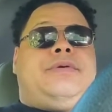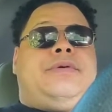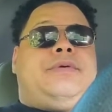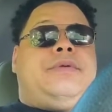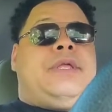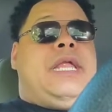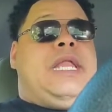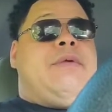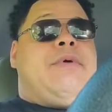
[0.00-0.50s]

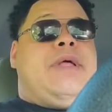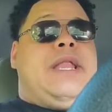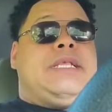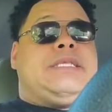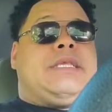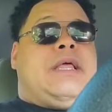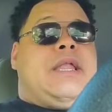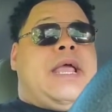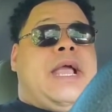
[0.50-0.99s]
Anyway,
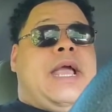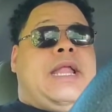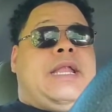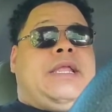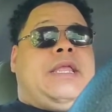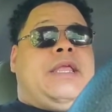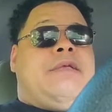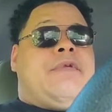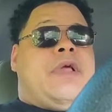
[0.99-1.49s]
that's all I got to
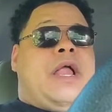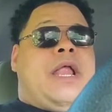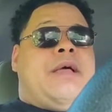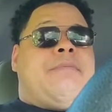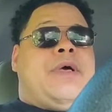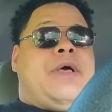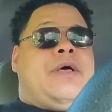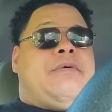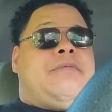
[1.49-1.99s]
give y'all.
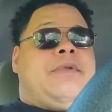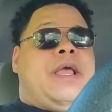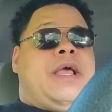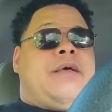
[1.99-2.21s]
I'm home now.